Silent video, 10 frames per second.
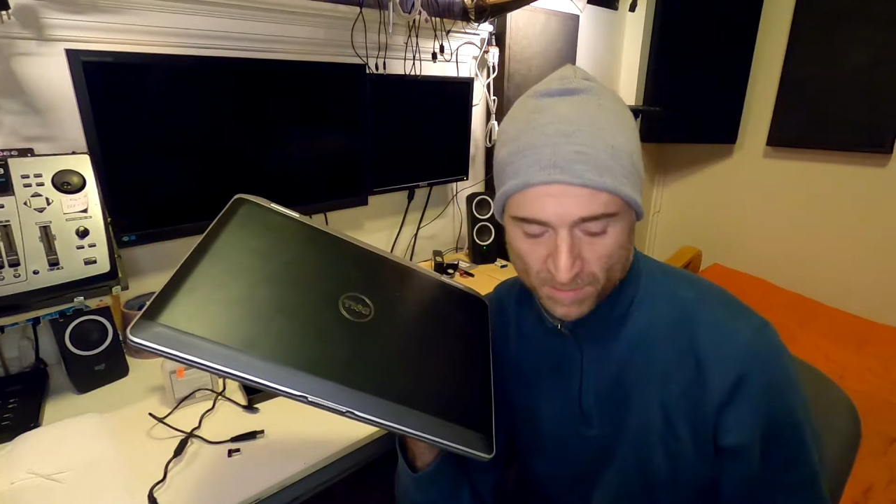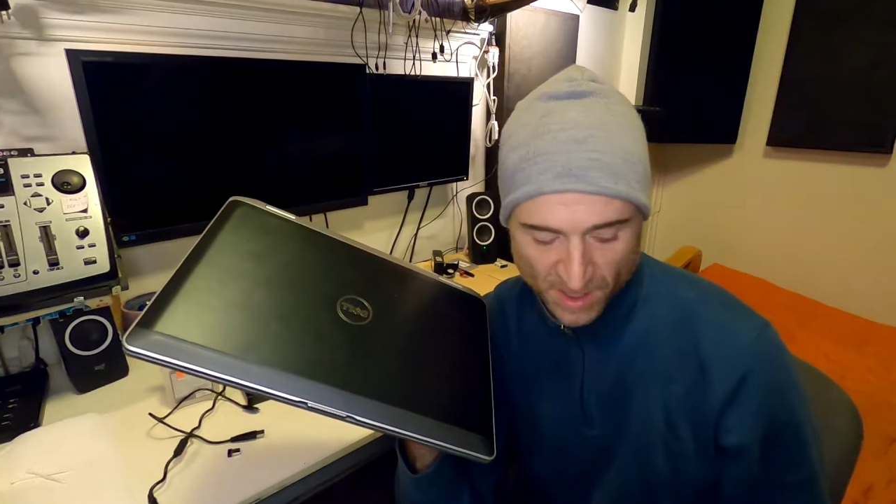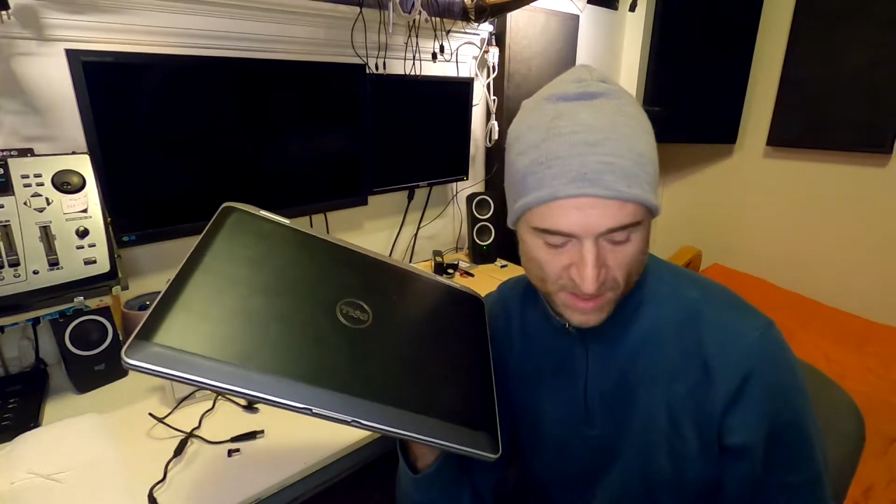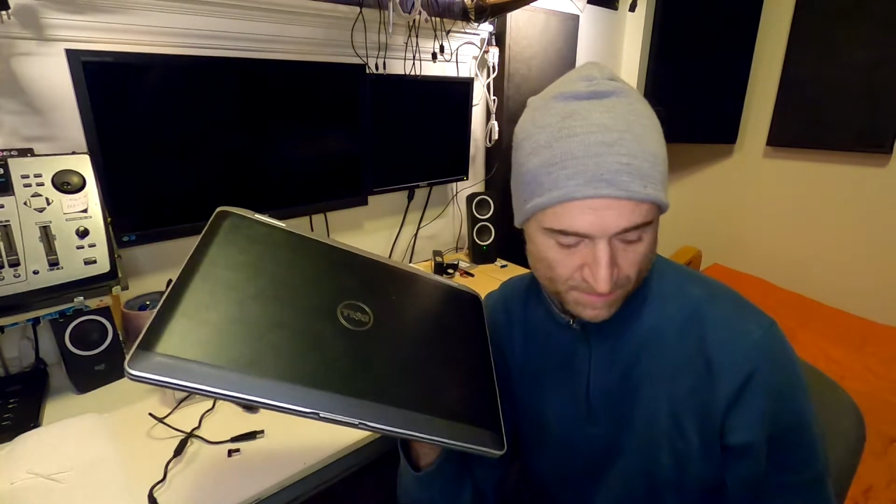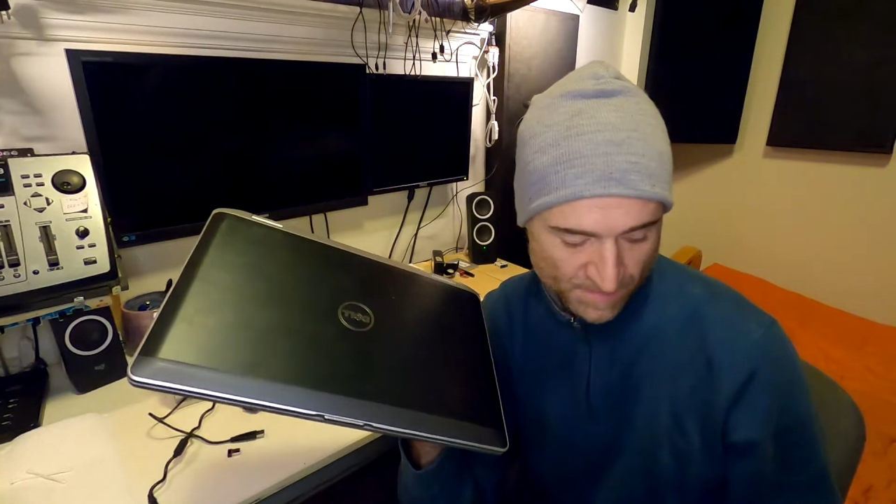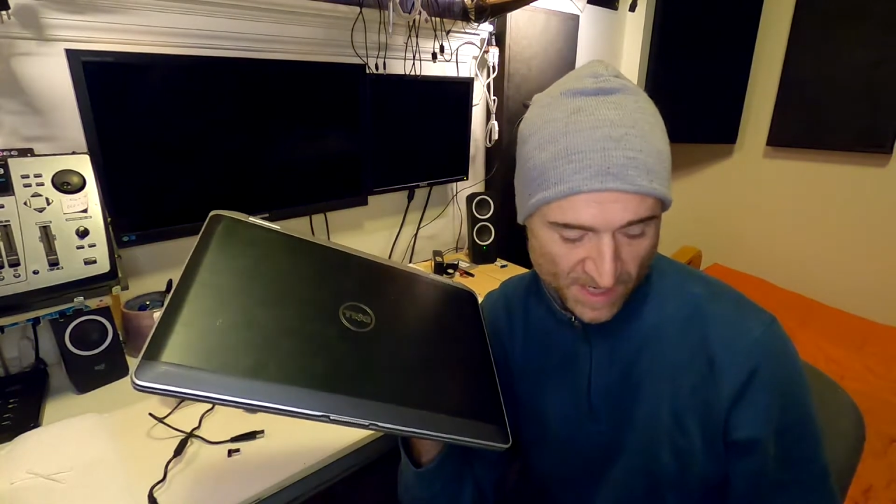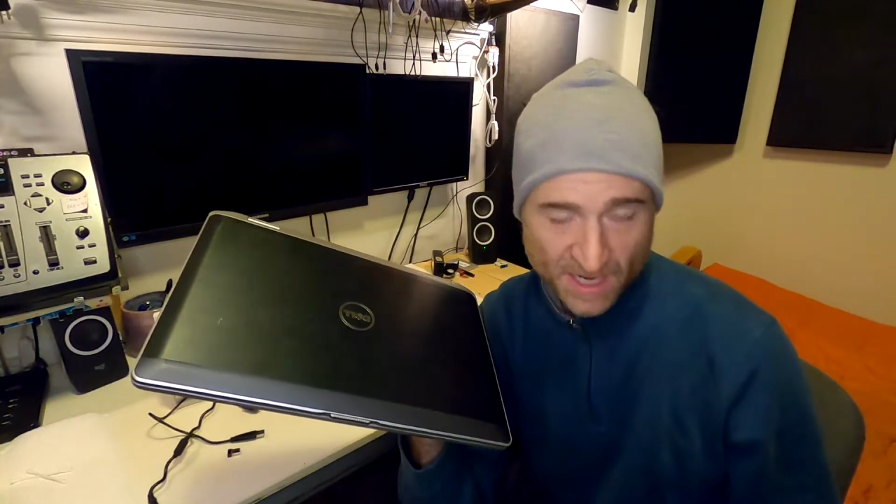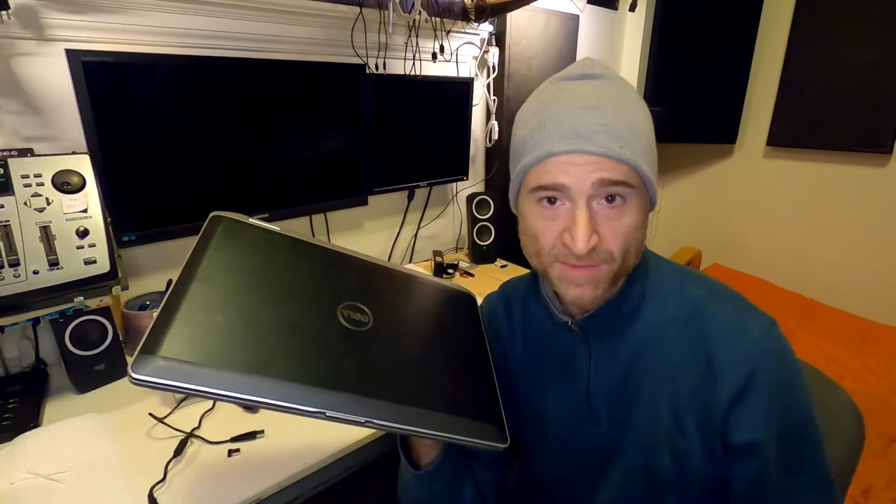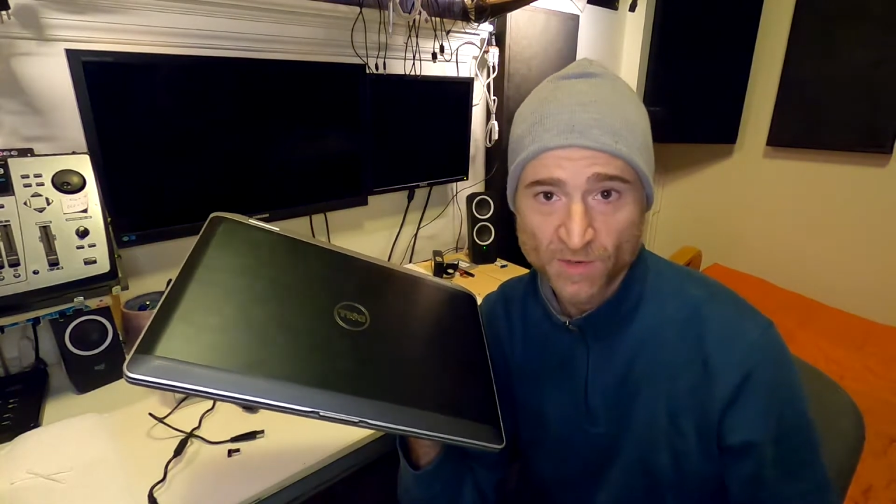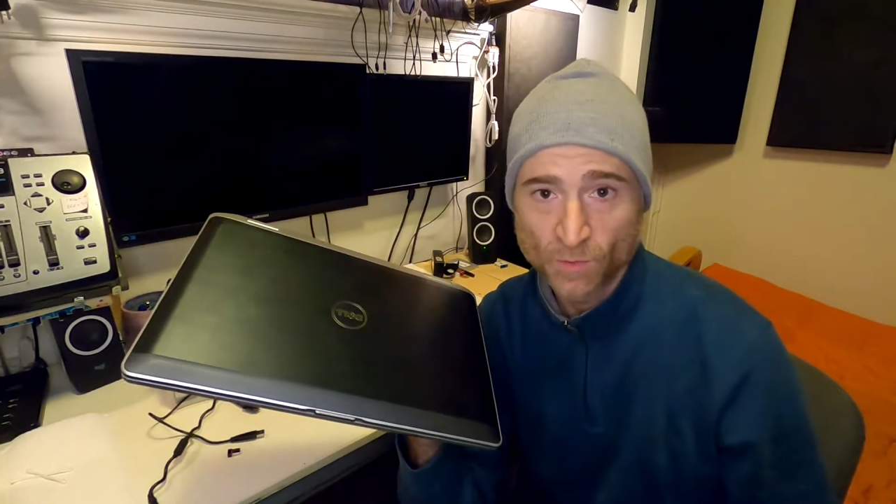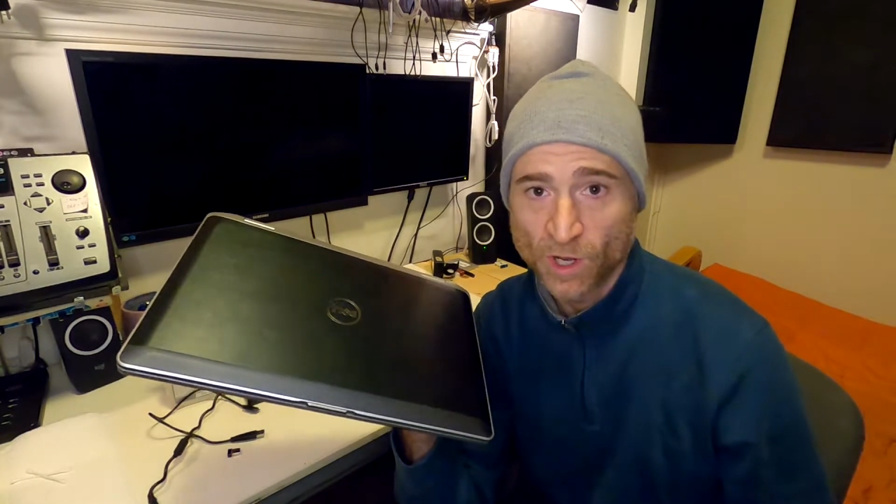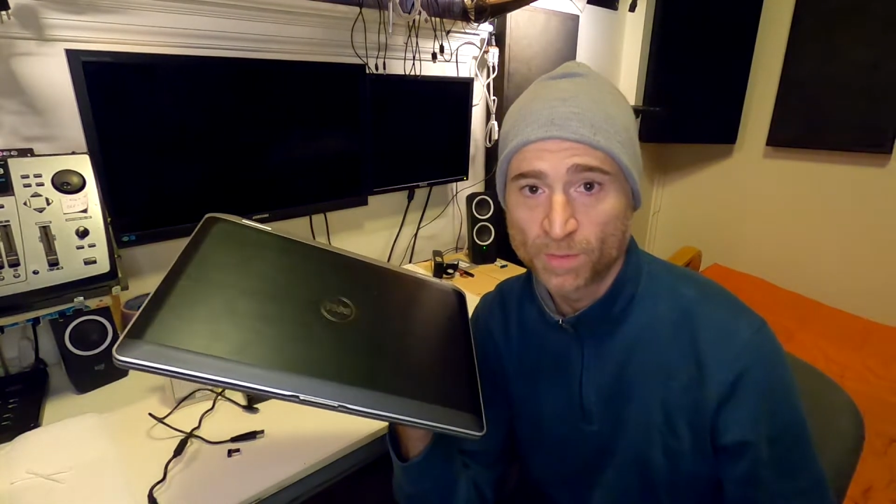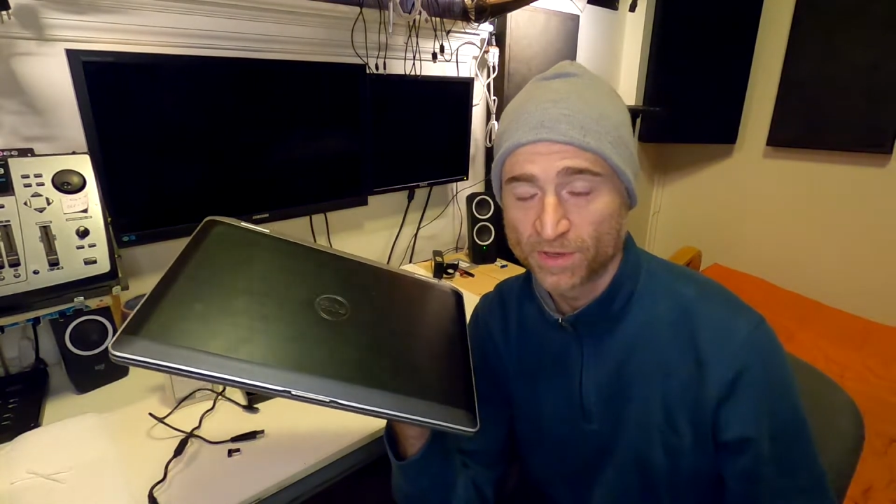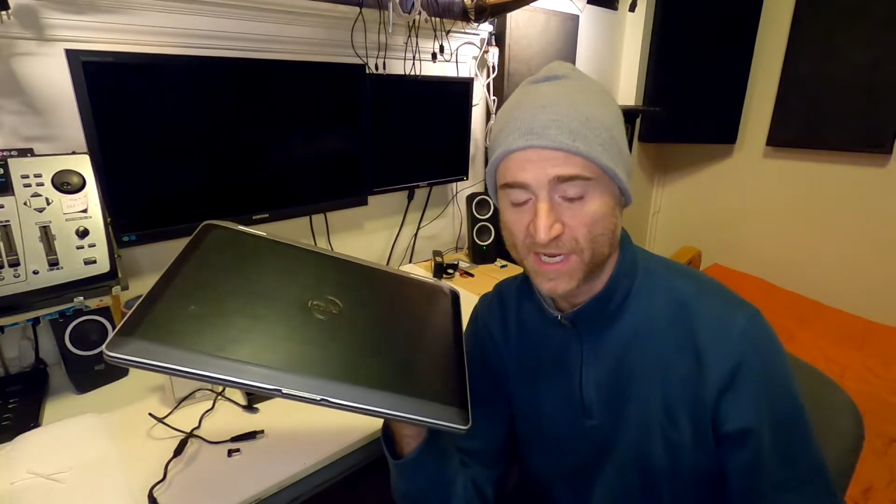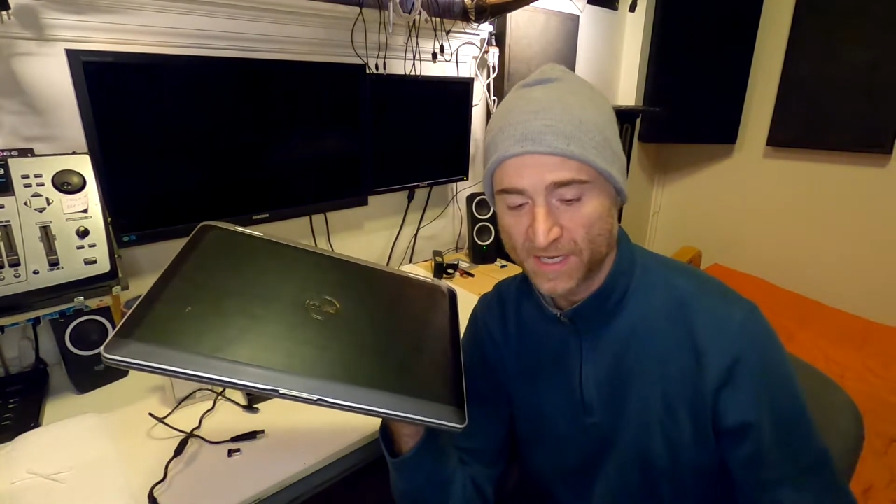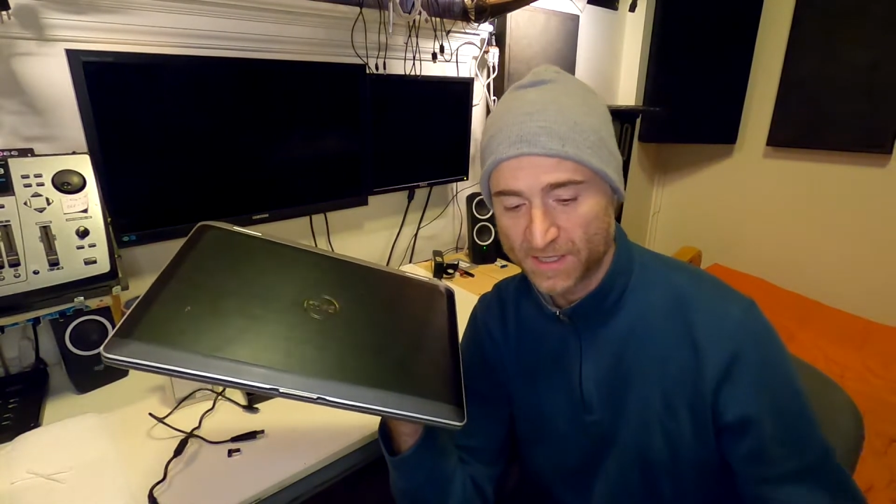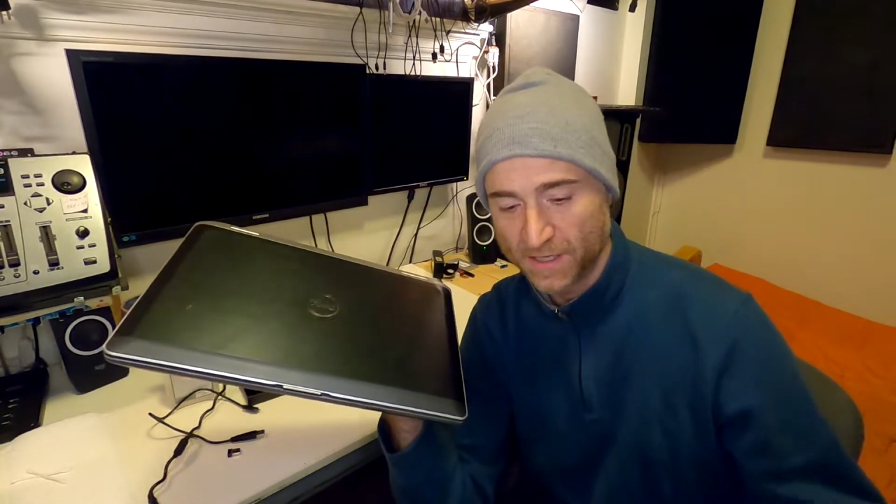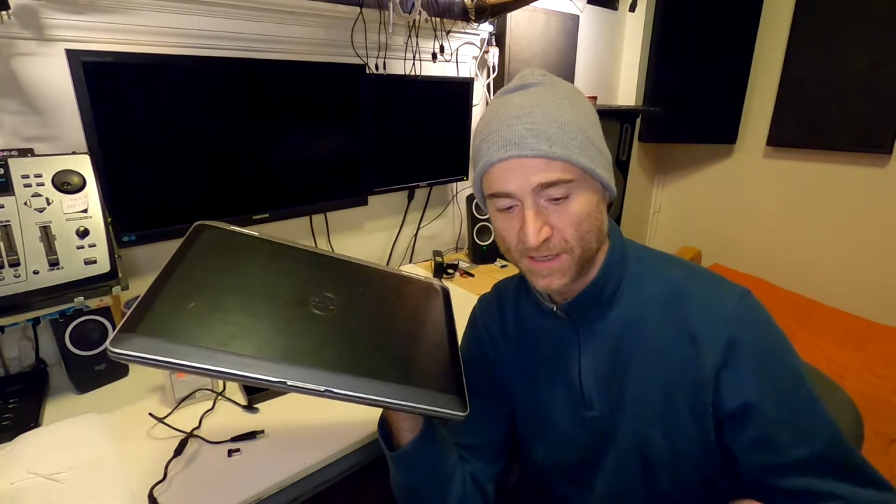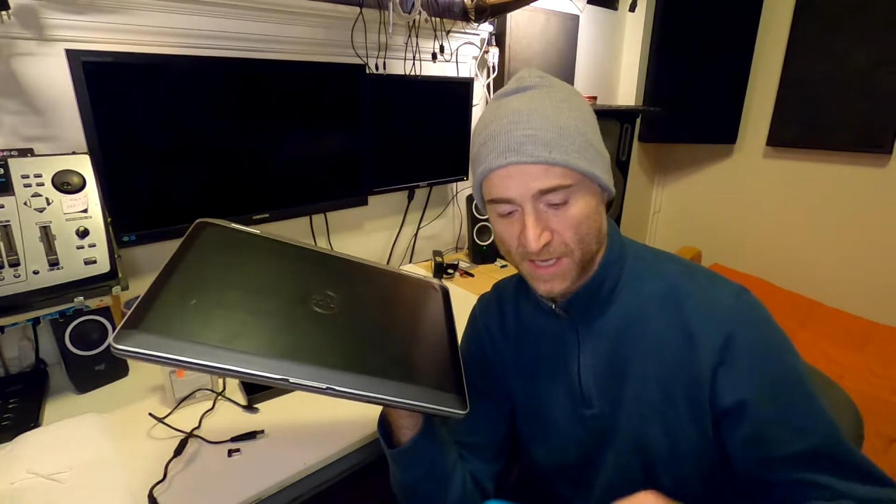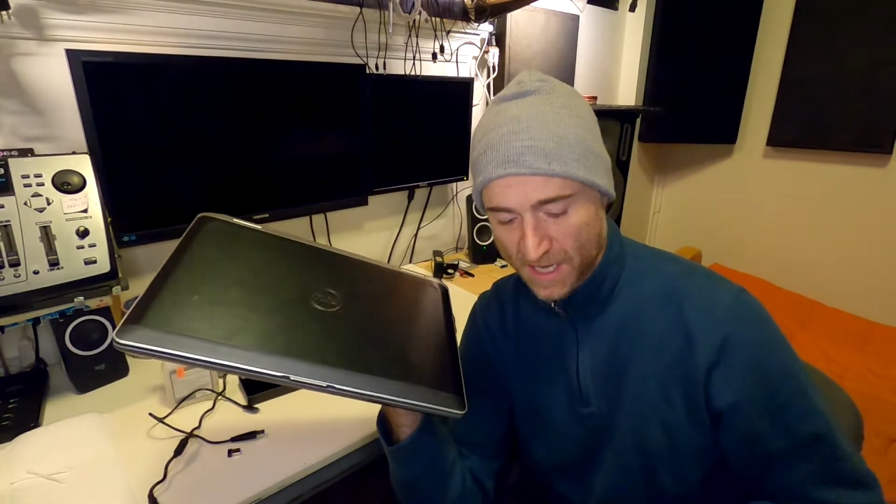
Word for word: but I kept it well protected.